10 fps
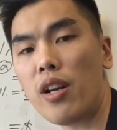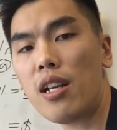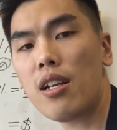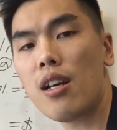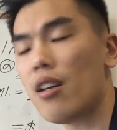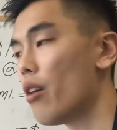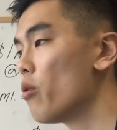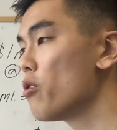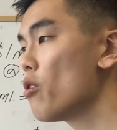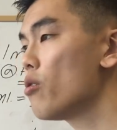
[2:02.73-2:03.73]
rent, they
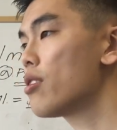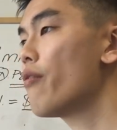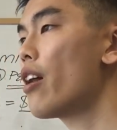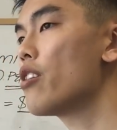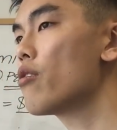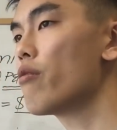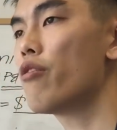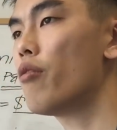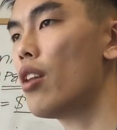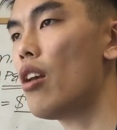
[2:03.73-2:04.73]
will use
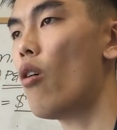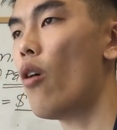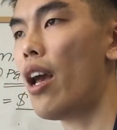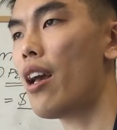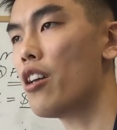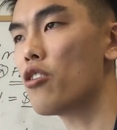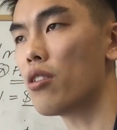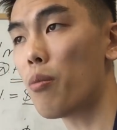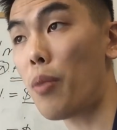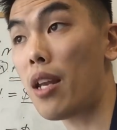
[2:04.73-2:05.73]
$750 or
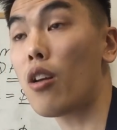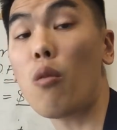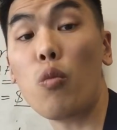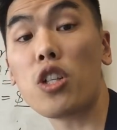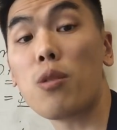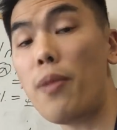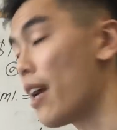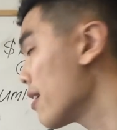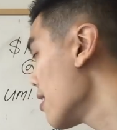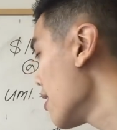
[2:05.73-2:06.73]
$800 depending on which
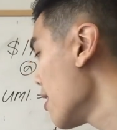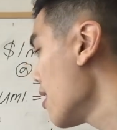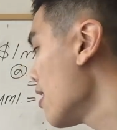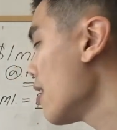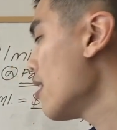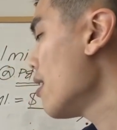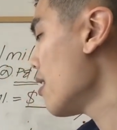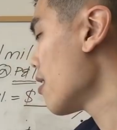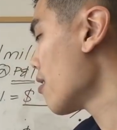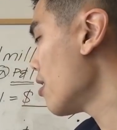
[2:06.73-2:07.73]
bank.
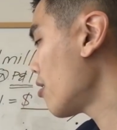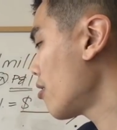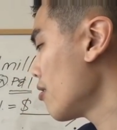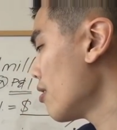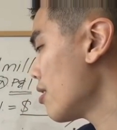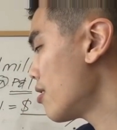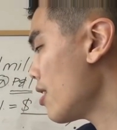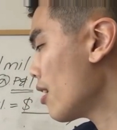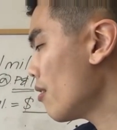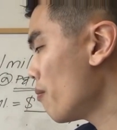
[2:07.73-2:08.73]
The
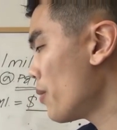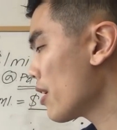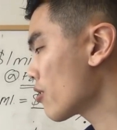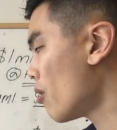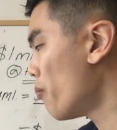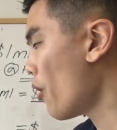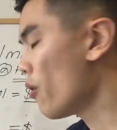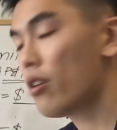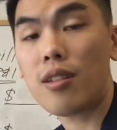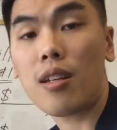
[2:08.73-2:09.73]
second biggest
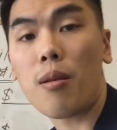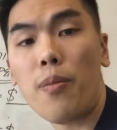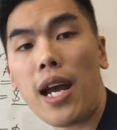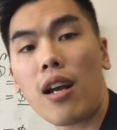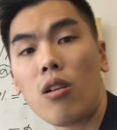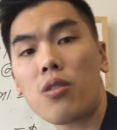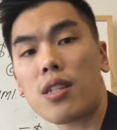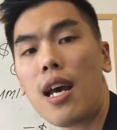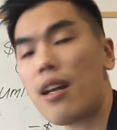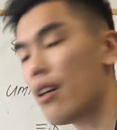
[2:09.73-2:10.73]
component that the bank
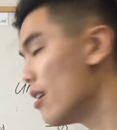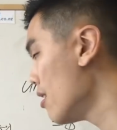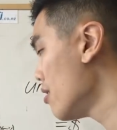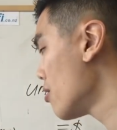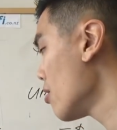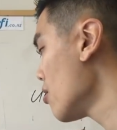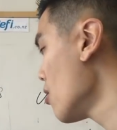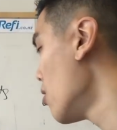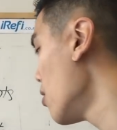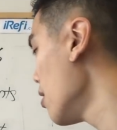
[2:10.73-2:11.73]
looks at is
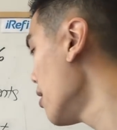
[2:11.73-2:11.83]
your